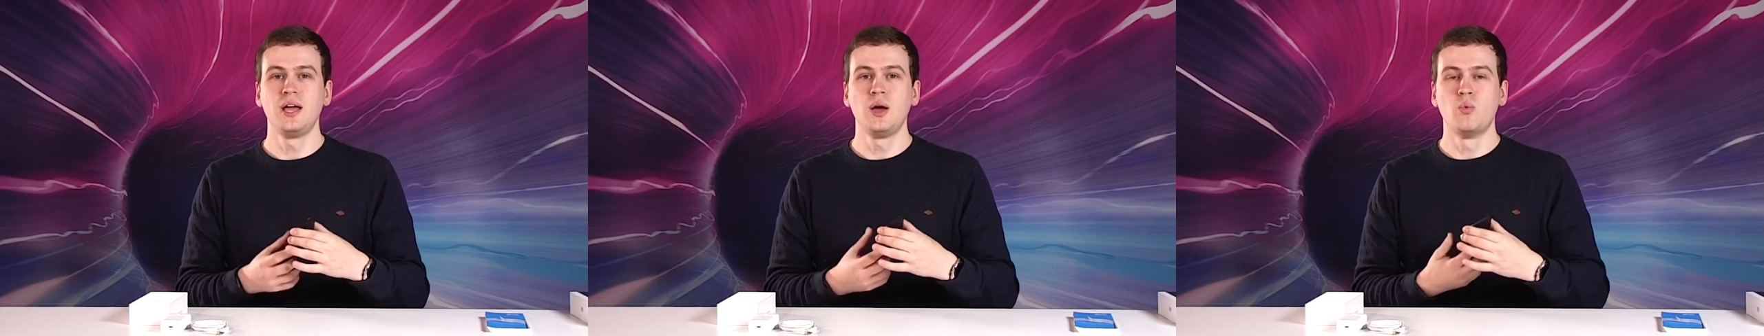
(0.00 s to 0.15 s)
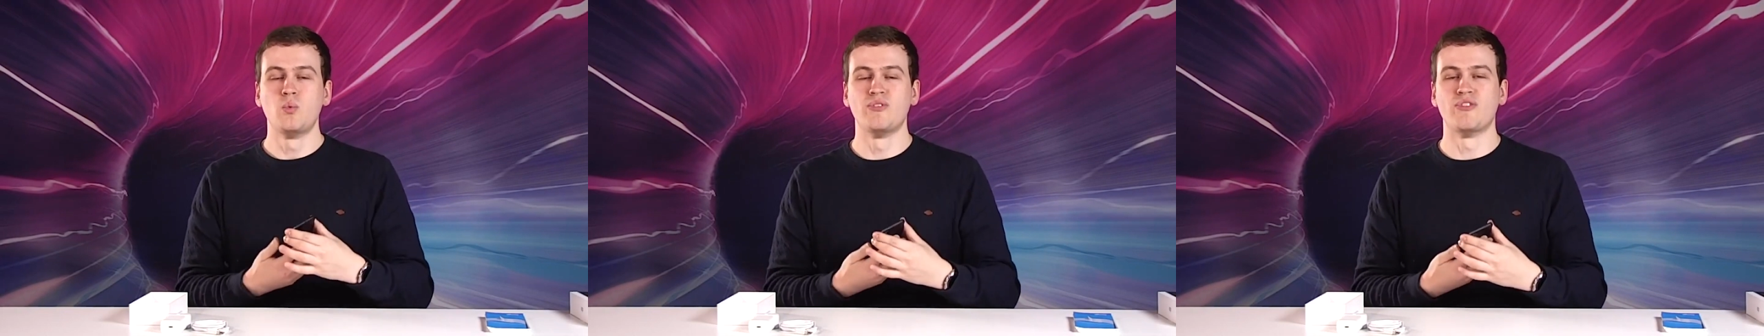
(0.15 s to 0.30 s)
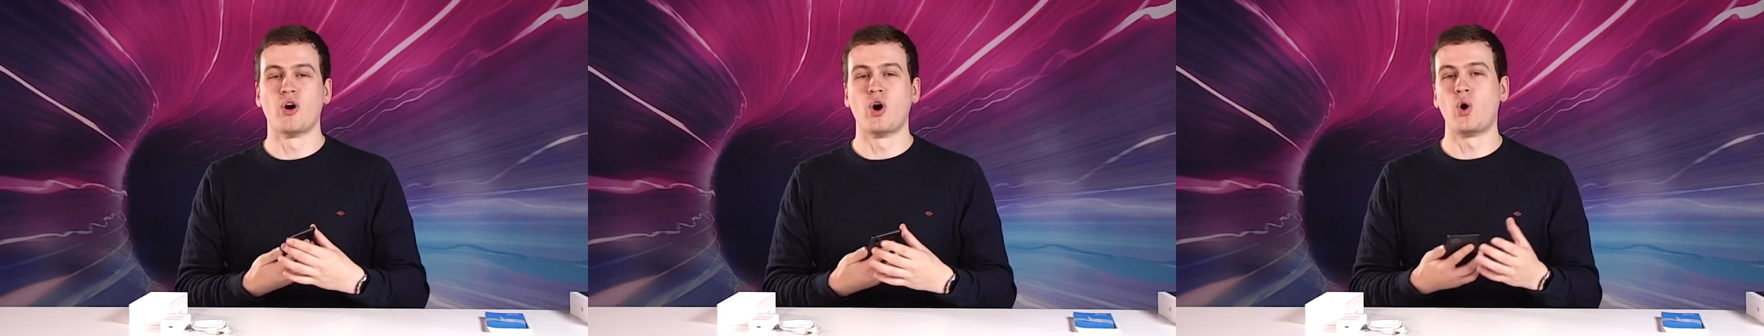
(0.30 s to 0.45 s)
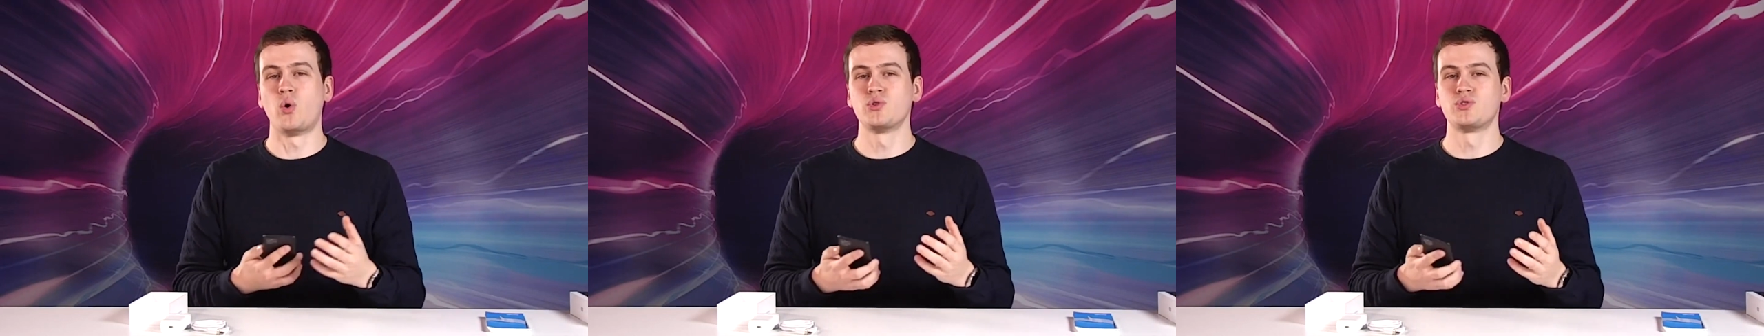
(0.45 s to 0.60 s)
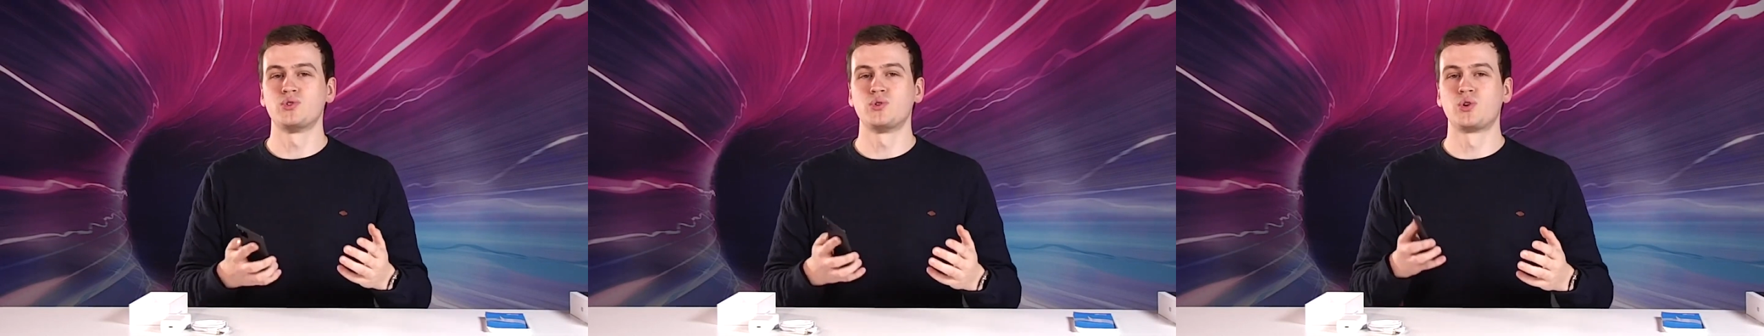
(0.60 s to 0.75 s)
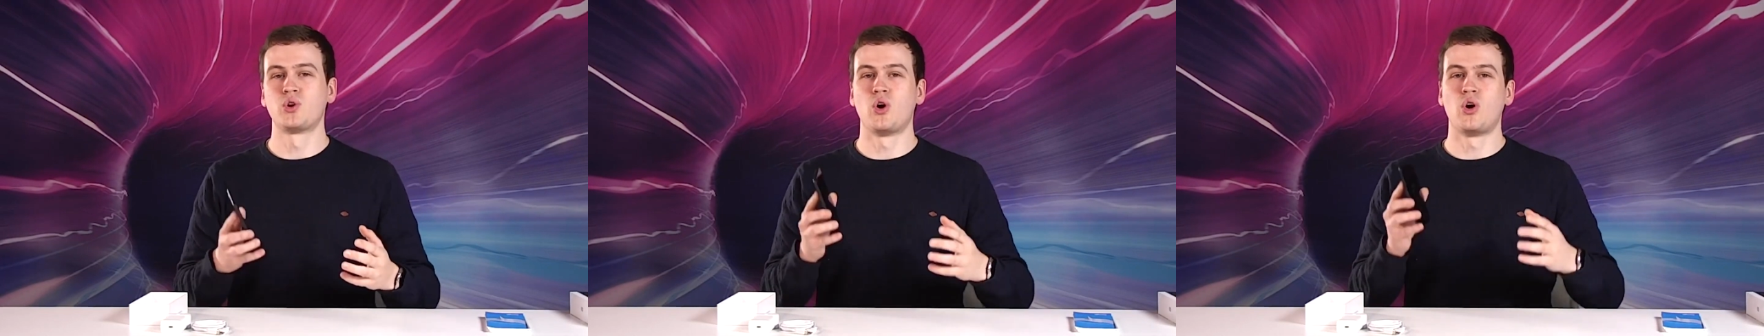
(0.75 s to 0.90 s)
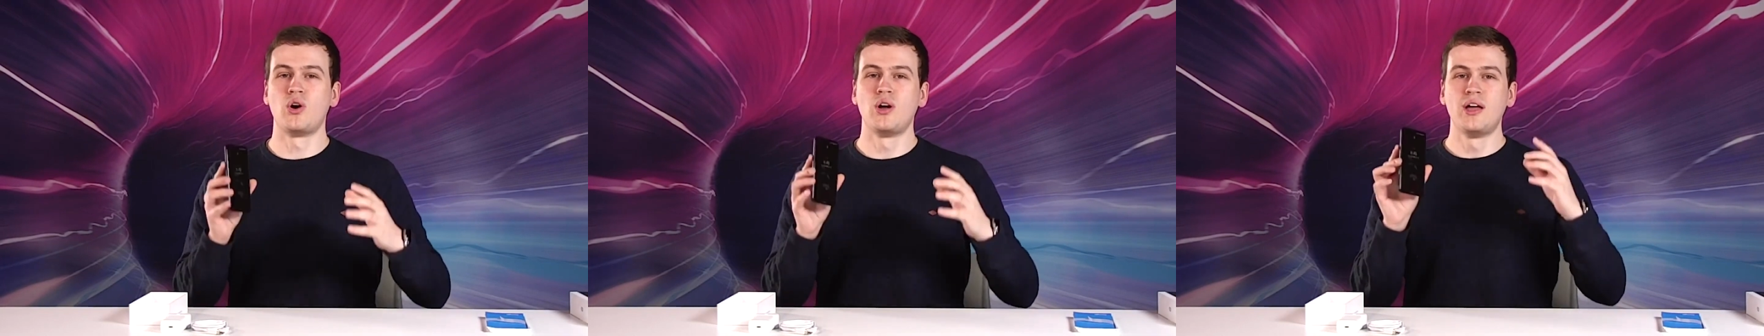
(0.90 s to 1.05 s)
We've also
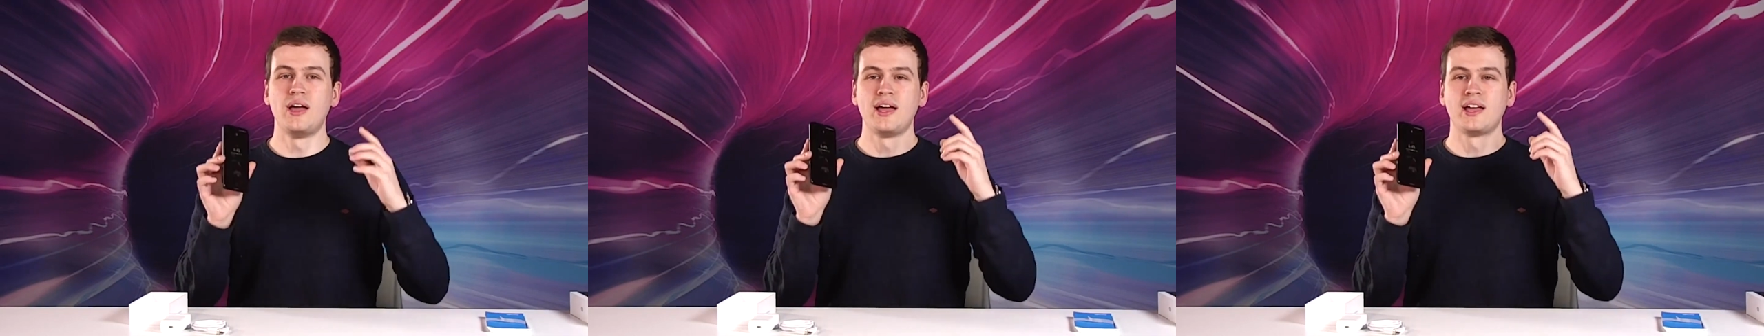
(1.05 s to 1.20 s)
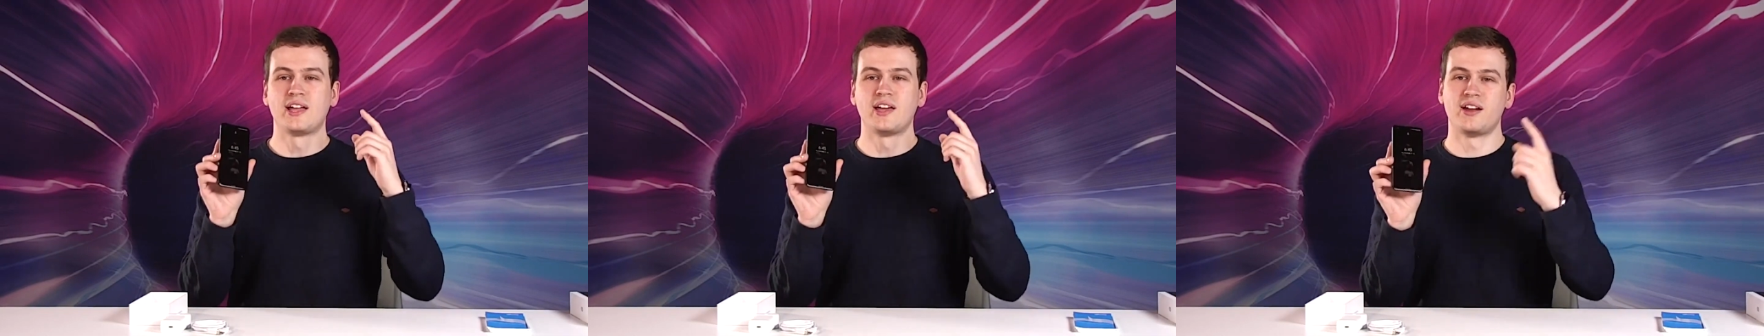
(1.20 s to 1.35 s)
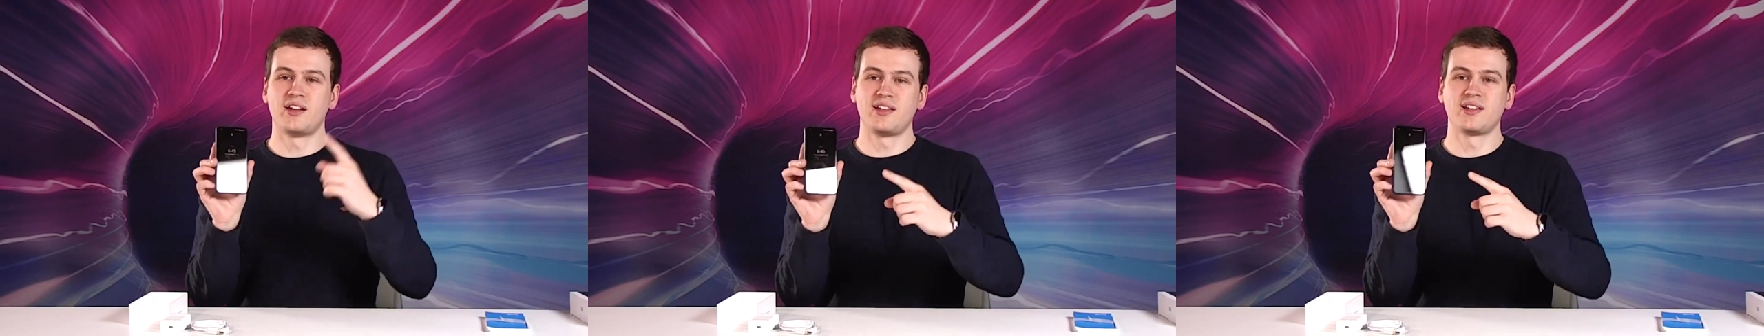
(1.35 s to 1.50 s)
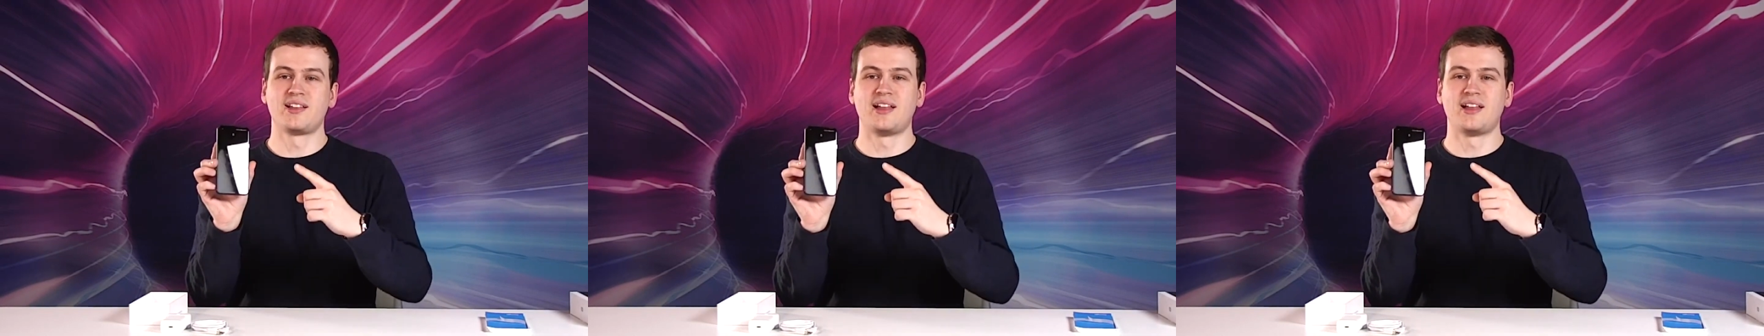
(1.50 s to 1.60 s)
got Gorilla